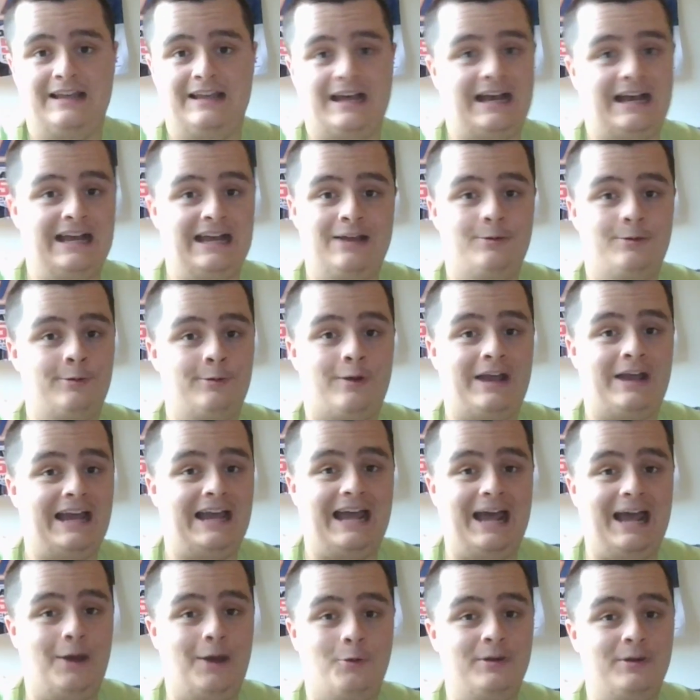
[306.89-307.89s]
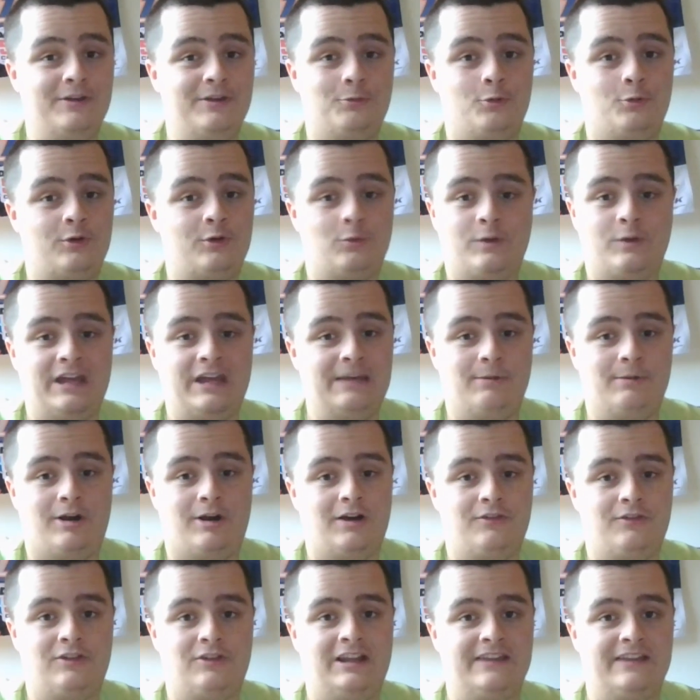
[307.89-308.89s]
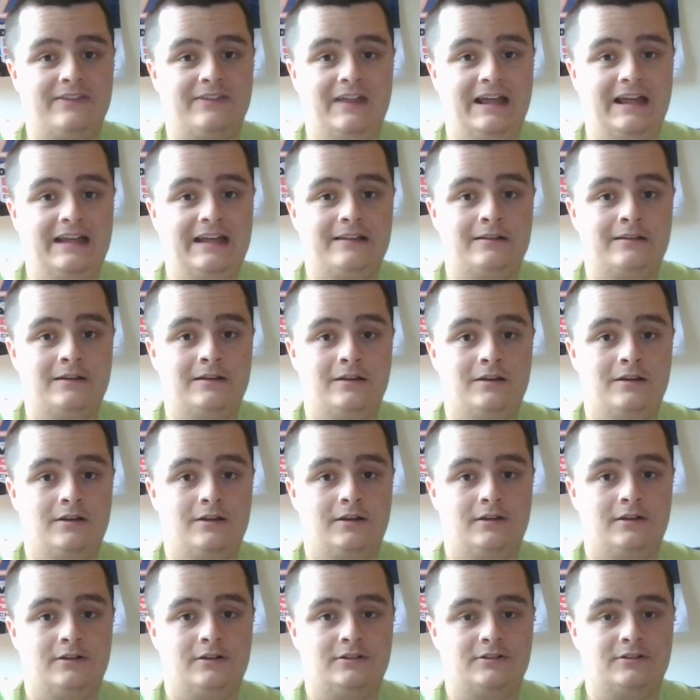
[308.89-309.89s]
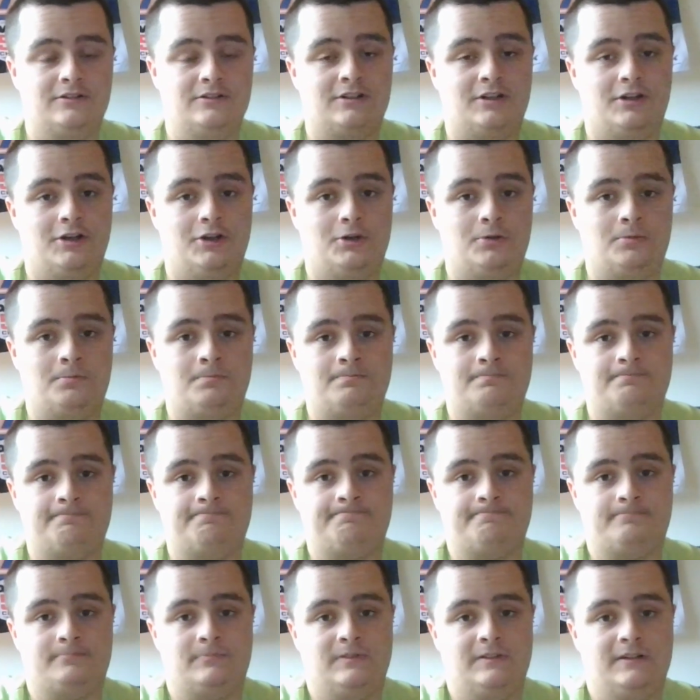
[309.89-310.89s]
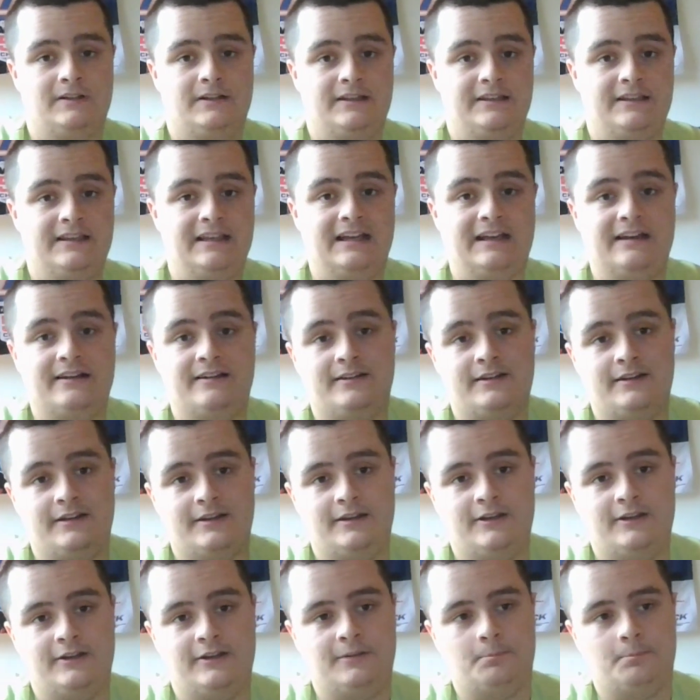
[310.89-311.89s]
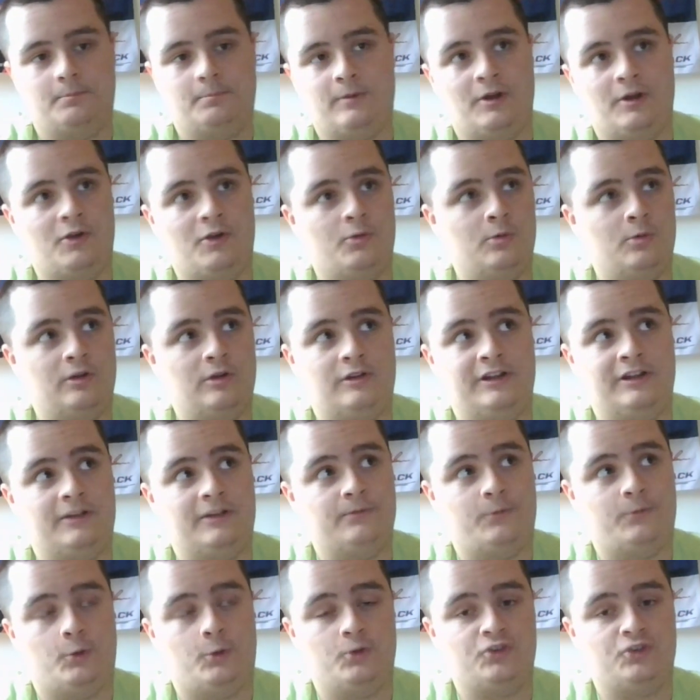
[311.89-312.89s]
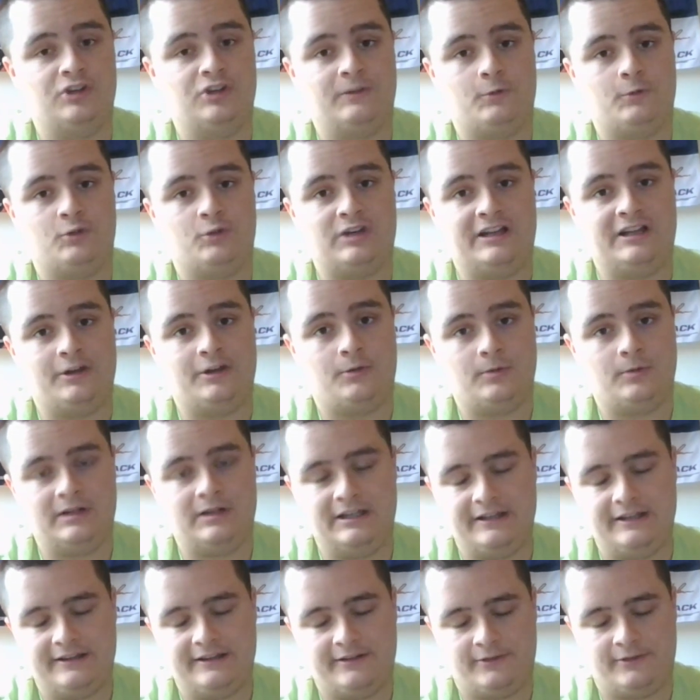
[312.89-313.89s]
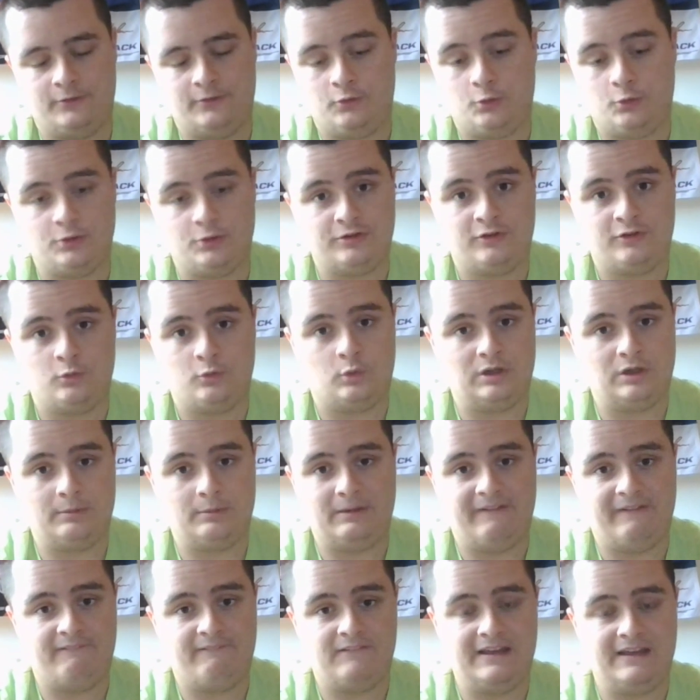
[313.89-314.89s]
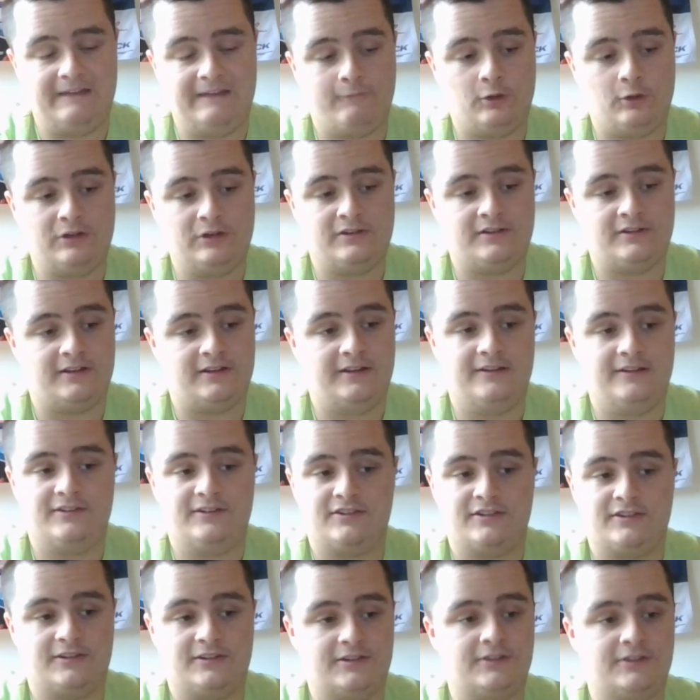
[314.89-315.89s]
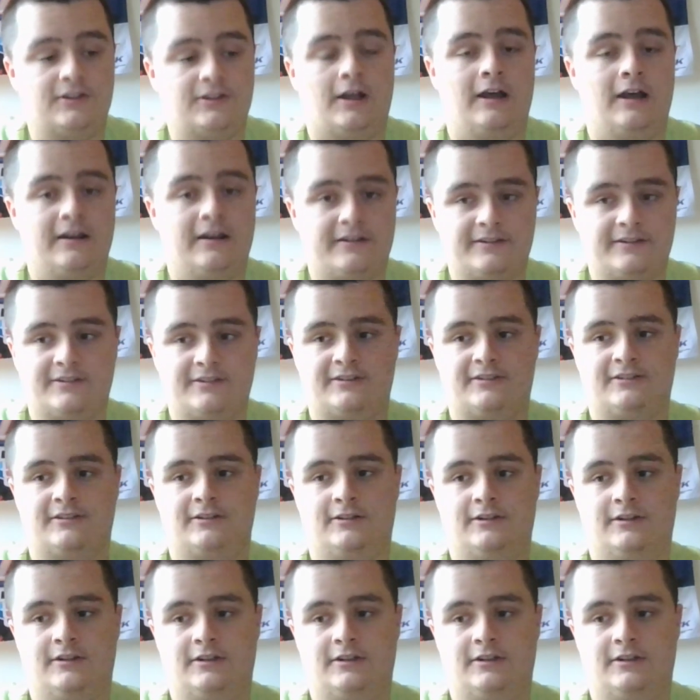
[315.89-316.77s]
I don't know how it came off like that. So yeah, but really unfortunate for Tyler Reddick. Of course, he's one of my favorites. Sucks.